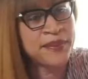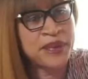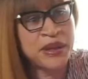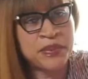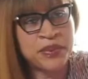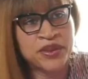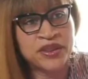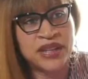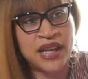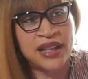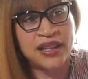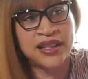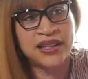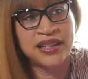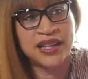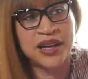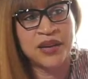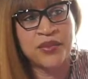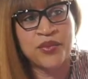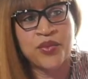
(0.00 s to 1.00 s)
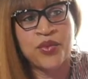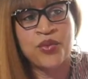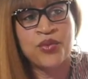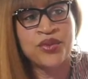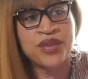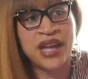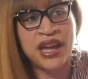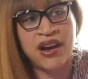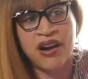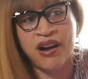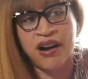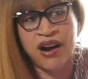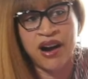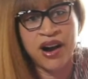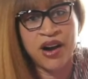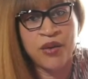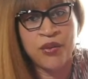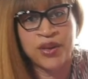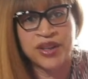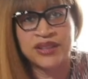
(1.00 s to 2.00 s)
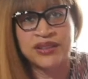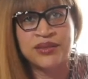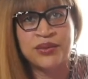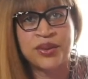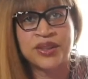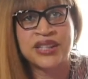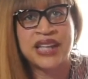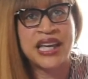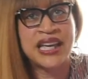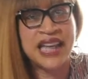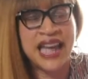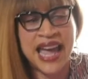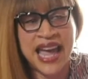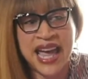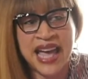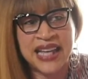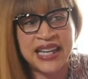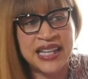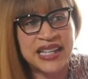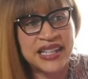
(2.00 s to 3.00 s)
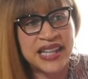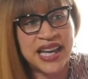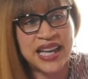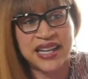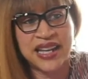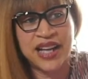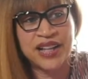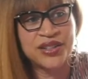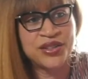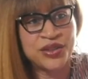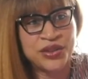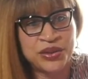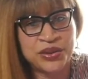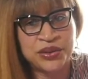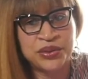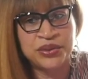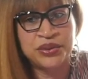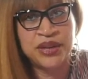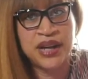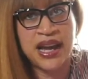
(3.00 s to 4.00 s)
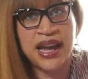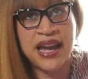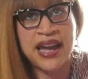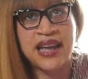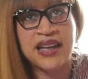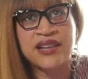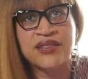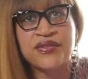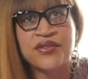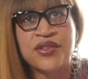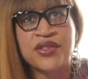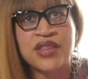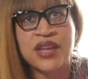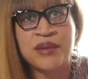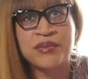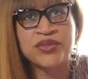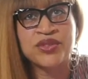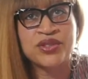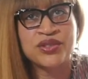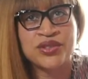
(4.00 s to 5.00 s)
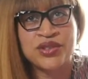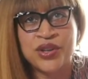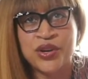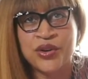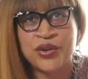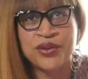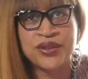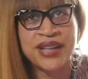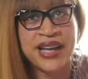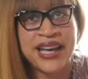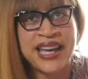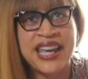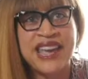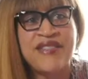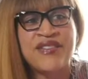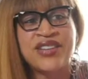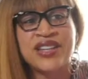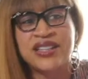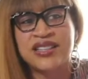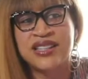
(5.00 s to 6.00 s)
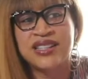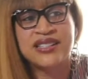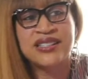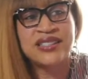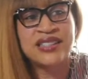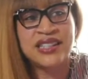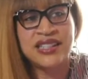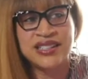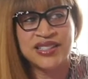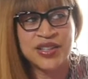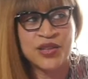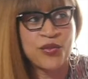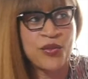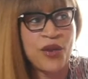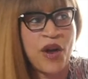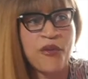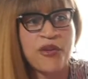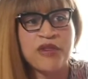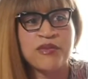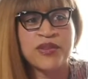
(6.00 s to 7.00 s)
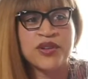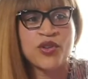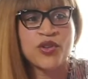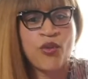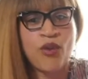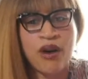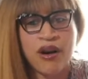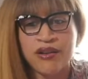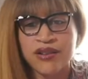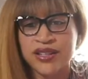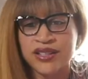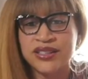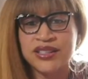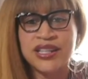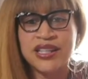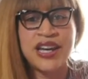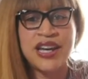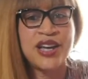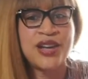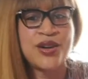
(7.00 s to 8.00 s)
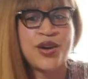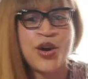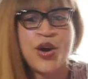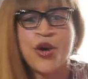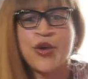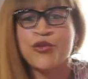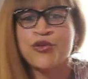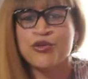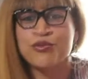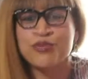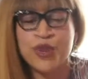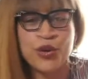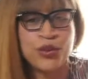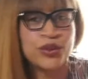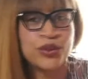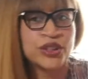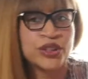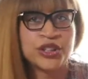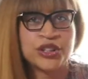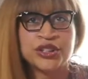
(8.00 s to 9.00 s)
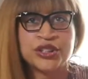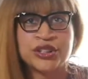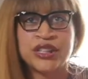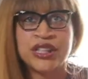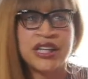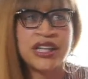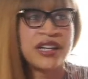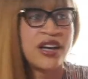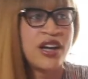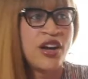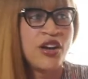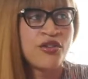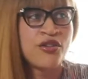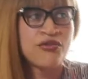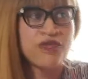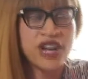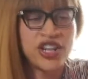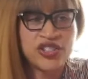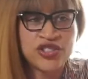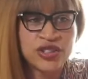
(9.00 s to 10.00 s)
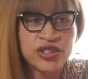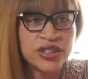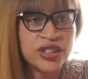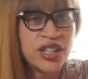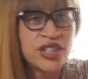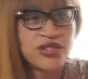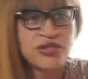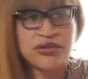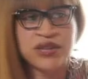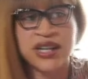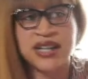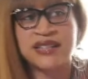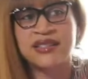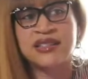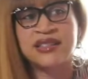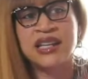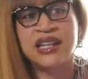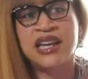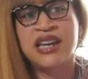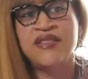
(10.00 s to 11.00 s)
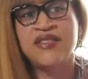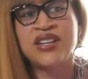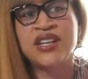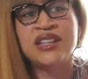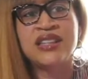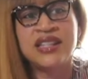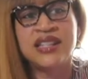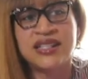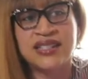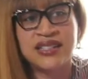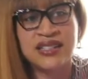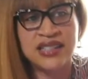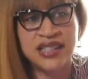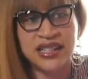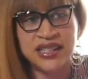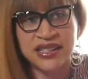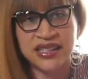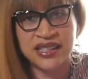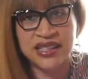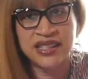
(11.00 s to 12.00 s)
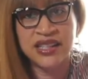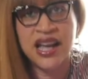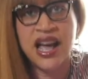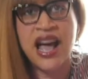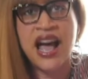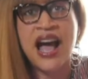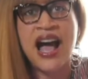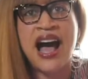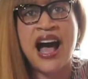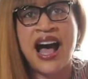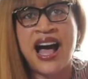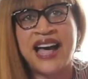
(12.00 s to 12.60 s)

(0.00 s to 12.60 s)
be a lot of people telling them who they are, what they can and cannot do, and for them to know, like, even in this season where we've been quarantined, remote learning, racial unrest, even in this season,